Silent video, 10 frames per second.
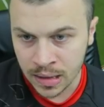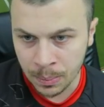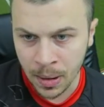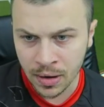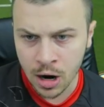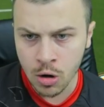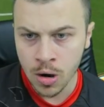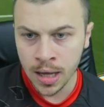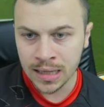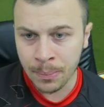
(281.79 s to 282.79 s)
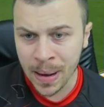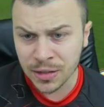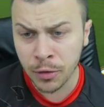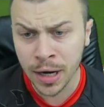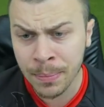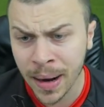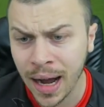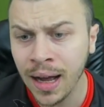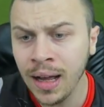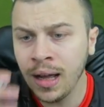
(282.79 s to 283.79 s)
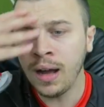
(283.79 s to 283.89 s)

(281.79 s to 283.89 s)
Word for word: the Berba, the pass for Ibra!